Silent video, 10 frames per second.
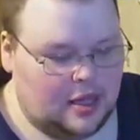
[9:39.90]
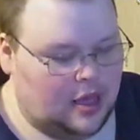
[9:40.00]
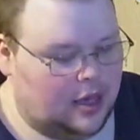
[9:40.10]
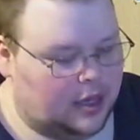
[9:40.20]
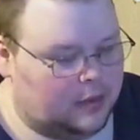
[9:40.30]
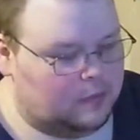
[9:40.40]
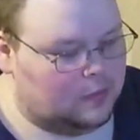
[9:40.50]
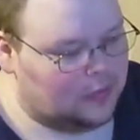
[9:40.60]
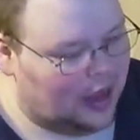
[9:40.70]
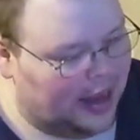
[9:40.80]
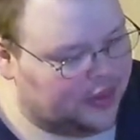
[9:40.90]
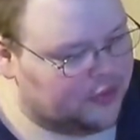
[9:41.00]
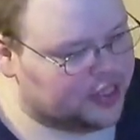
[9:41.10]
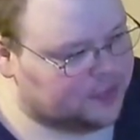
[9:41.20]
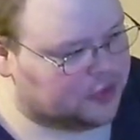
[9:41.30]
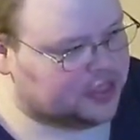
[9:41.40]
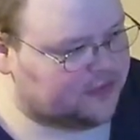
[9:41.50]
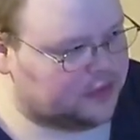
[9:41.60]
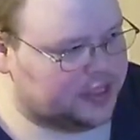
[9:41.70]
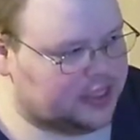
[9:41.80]
Uh, i three is mostly
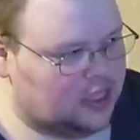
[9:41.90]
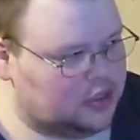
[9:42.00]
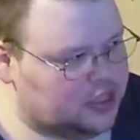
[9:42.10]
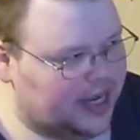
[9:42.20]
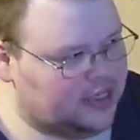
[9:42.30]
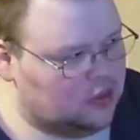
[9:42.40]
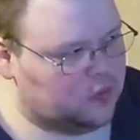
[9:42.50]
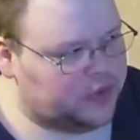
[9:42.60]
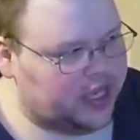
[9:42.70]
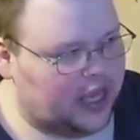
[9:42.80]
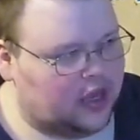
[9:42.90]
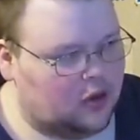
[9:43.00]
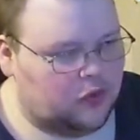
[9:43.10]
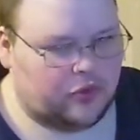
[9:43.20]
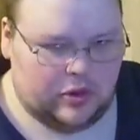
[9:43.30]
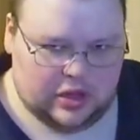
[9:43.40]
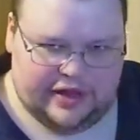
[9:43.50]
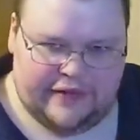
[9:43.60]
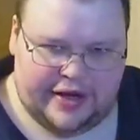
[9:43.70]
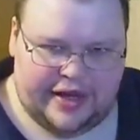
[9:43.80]
for nostalgia. I don't think I could go through and
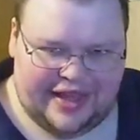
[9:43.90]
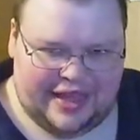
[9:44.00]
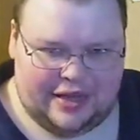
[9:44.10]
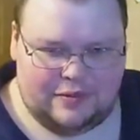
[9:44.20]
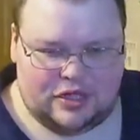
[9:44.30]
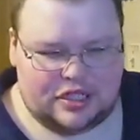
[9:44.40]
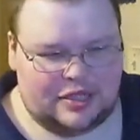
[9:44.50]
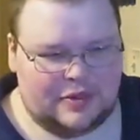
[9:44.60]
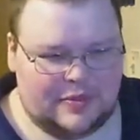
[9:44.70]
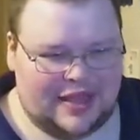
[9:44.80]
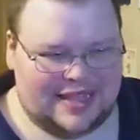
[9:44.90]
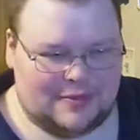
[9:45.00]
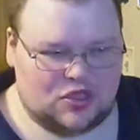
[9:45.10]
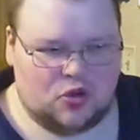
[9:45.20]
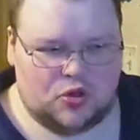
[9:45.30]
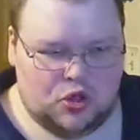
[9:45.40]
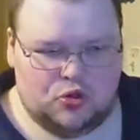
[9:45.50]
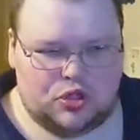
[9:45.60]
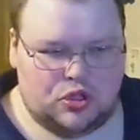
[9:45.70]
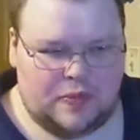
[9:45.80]
live in it again, just simply because I'm so
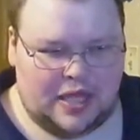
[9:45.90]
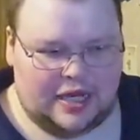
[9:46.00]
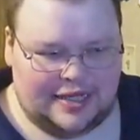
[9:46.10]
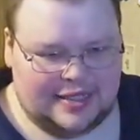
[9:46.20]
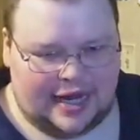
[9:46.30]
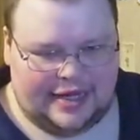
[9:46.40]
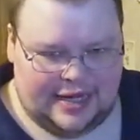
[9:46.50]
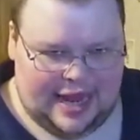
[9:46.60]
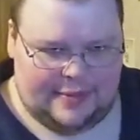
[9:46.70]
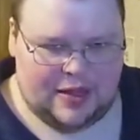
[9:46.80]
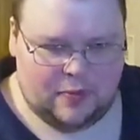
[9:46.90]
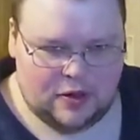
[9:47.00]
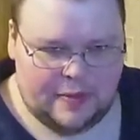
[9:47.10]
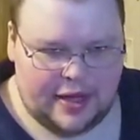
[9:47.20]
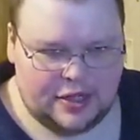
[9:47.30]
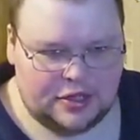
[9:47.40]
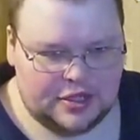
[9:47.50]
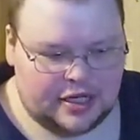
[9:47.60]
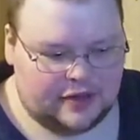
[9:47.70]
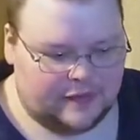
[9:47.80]
used to being in a dynamic window manager
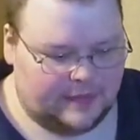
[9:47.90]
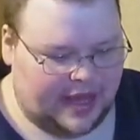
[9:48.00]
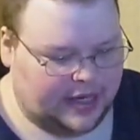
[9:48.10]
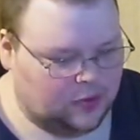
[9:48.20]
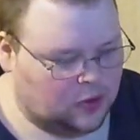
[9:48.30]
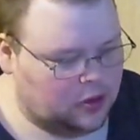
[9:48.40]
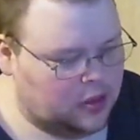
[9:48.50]
instead of a manual.